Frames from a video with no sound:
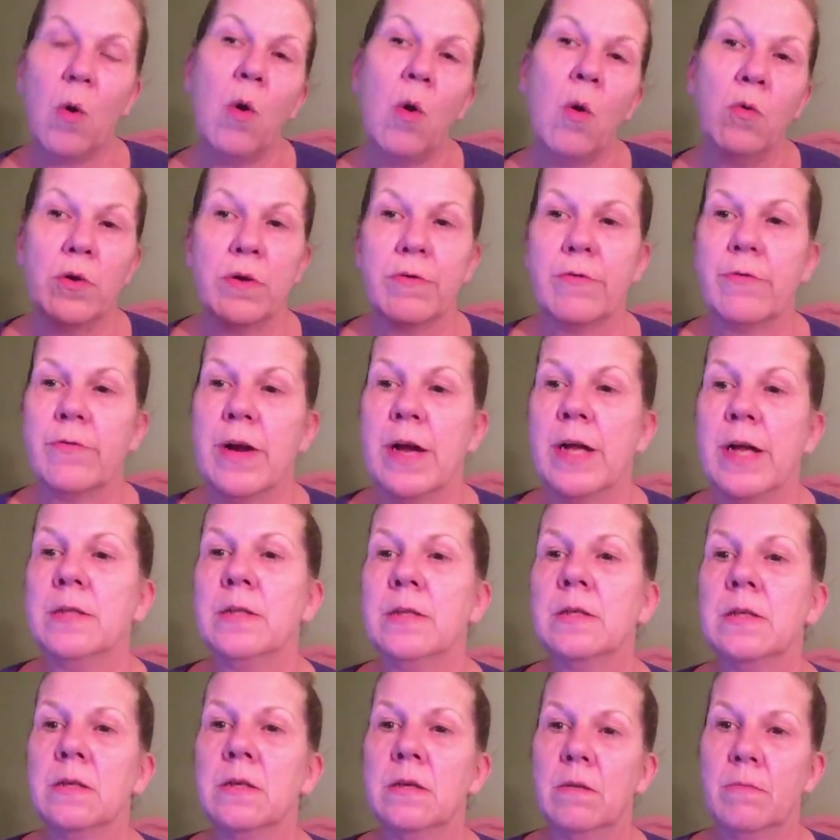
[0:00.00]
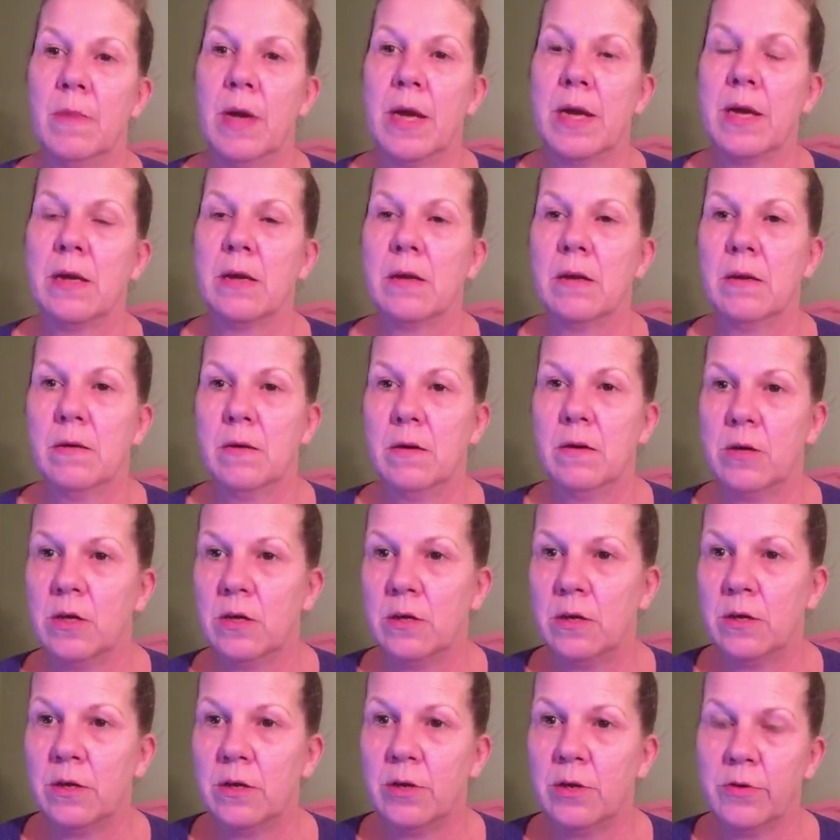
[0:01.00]
older friends, my
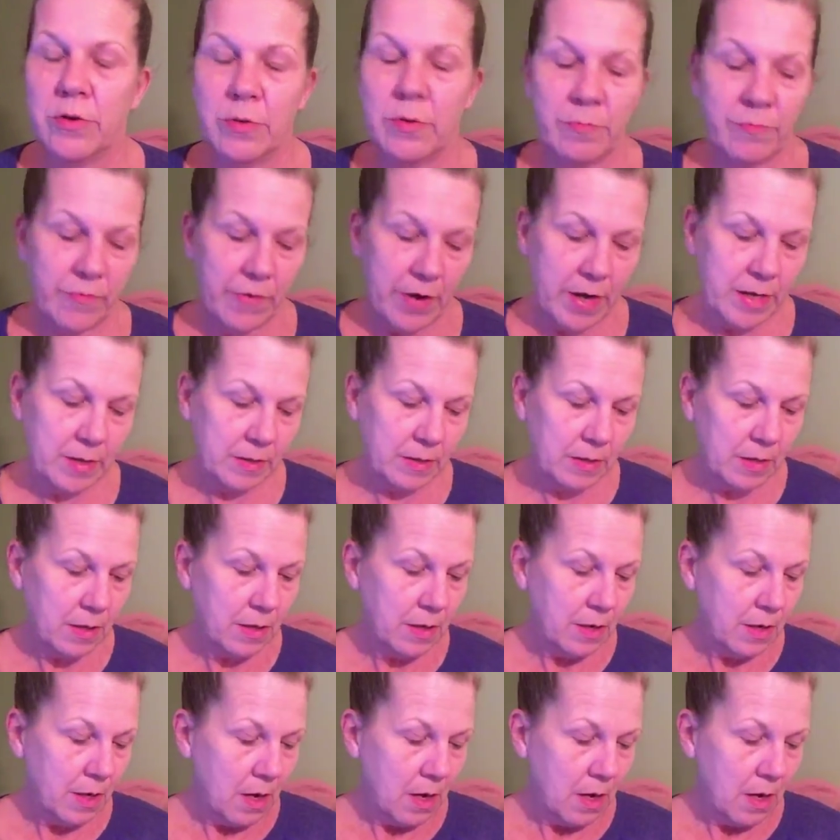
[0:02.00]
YouTube friends.